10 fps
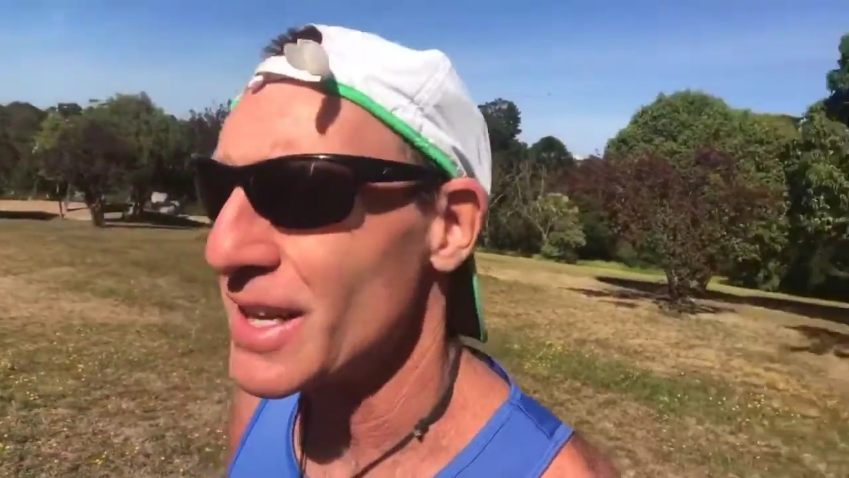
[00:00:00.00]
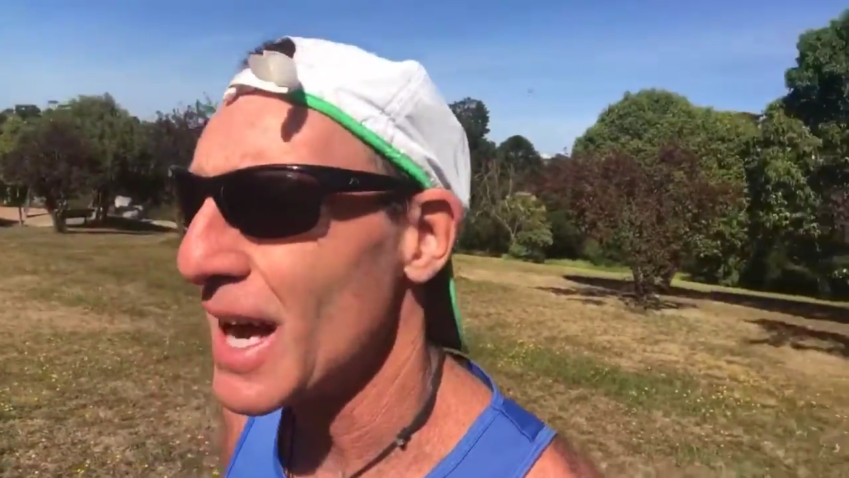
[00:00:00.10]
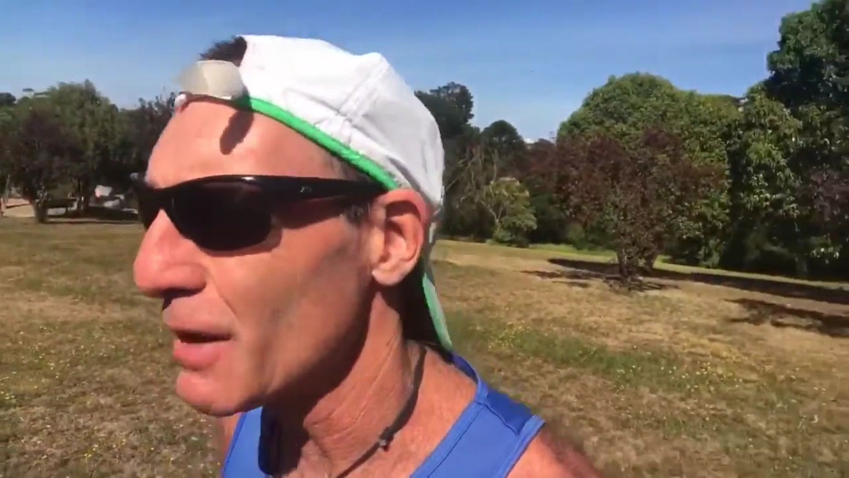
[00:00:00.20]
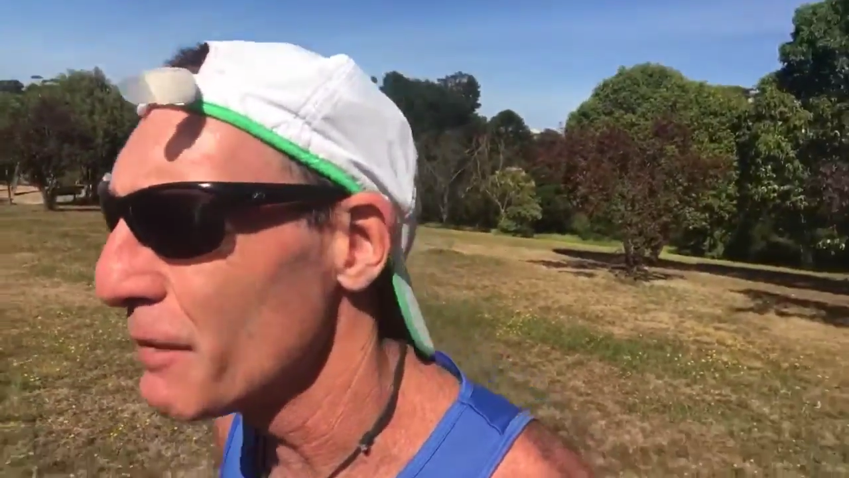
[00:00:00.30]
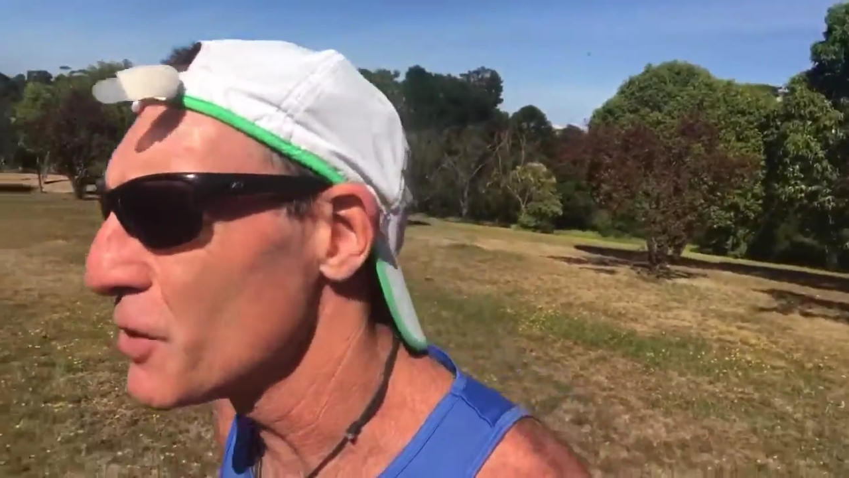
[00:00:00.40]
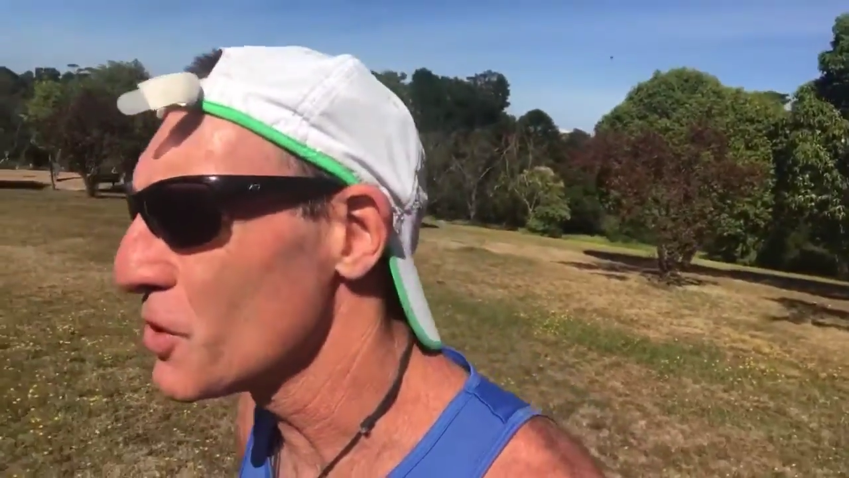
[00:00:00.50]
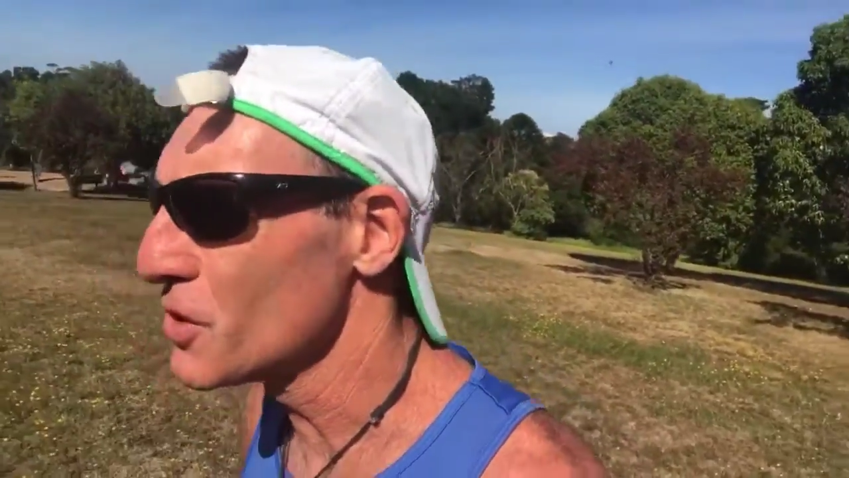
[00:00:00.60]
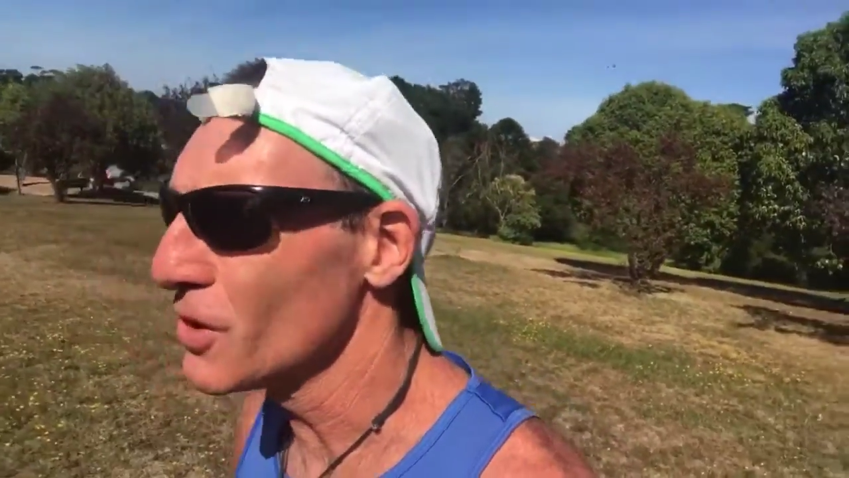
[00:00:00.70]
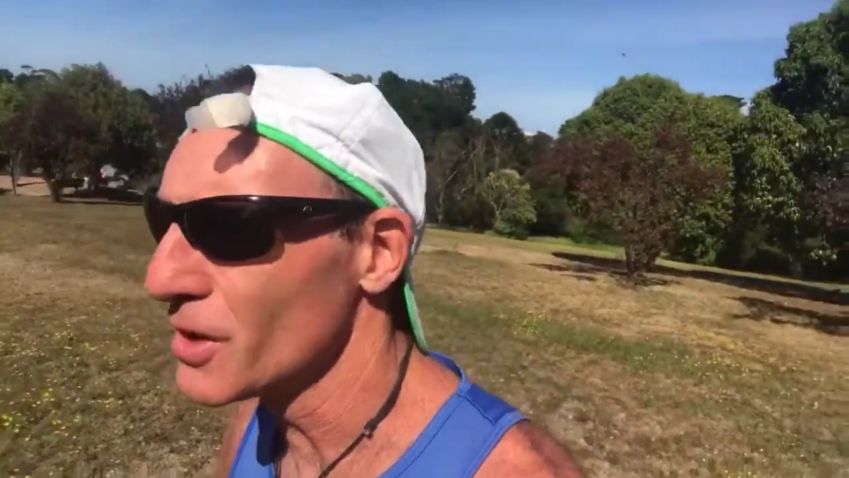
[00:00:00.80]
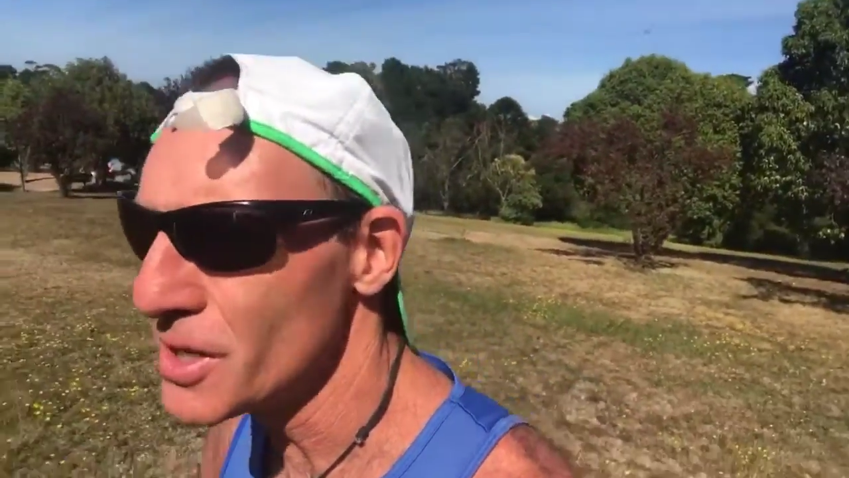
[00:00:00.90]
the artificial
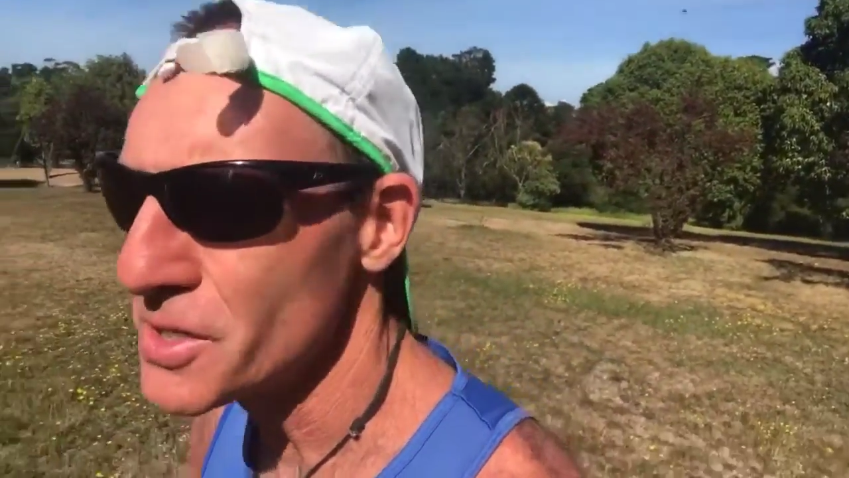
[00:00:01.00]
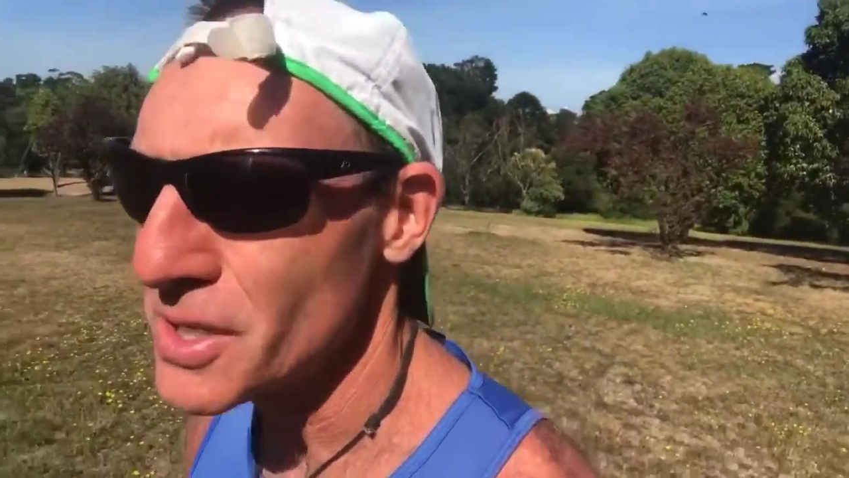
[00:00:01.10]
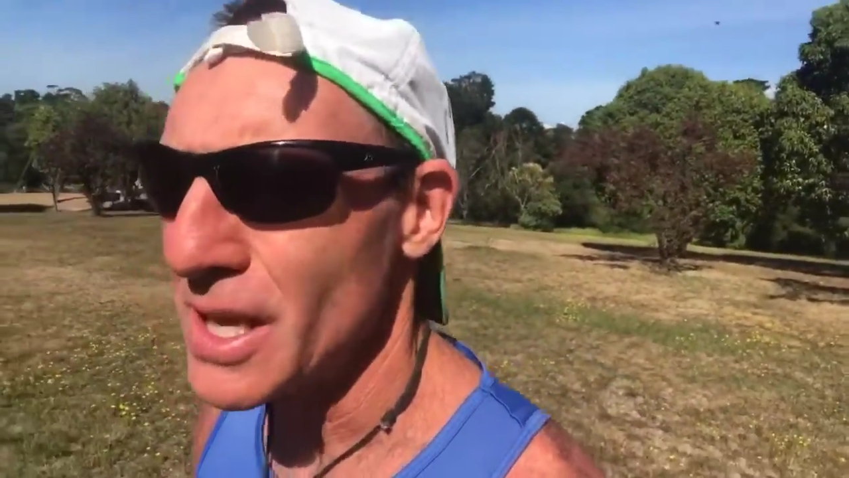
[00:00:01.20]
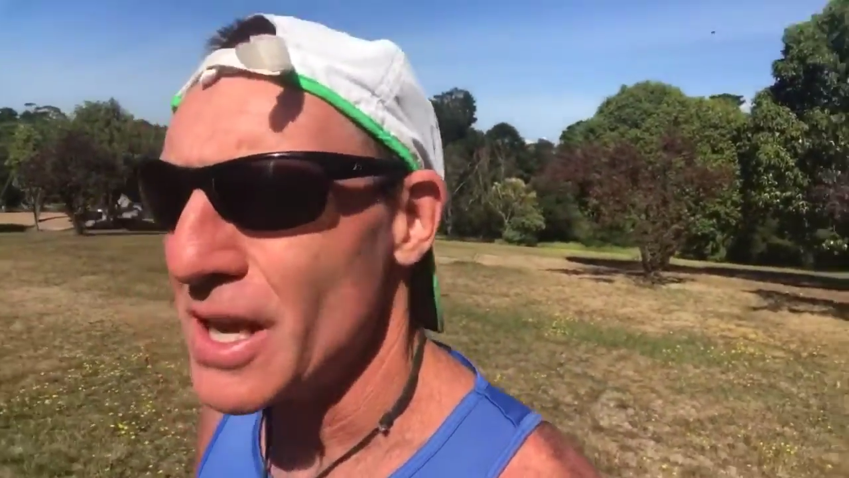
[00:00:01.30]
sugars,